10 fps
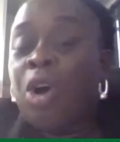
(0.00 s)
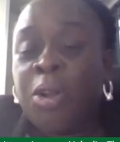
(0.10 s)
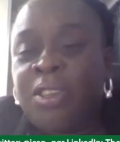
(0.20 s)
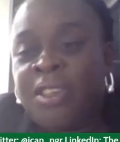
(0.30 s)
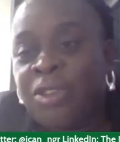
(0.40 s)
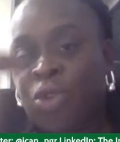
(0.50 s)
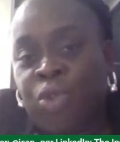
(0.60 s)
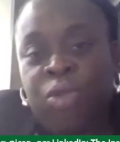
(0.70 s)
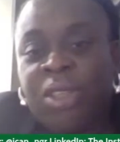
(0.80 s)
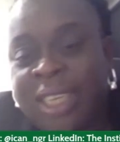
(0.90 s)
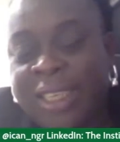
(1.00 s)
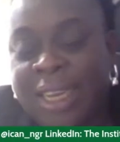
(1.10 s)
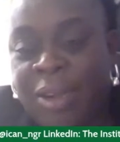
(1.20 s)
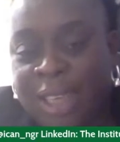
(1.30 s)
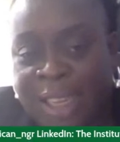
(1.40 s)
until you rotate
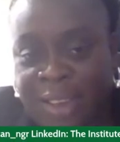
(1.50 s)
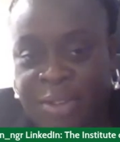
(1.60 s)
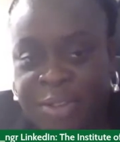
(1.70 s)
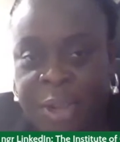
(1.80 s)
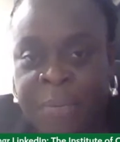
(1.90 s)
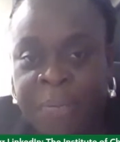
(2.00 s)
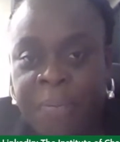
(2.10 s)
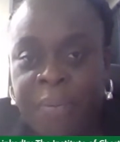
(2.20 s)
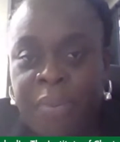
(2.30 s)
out as a firm.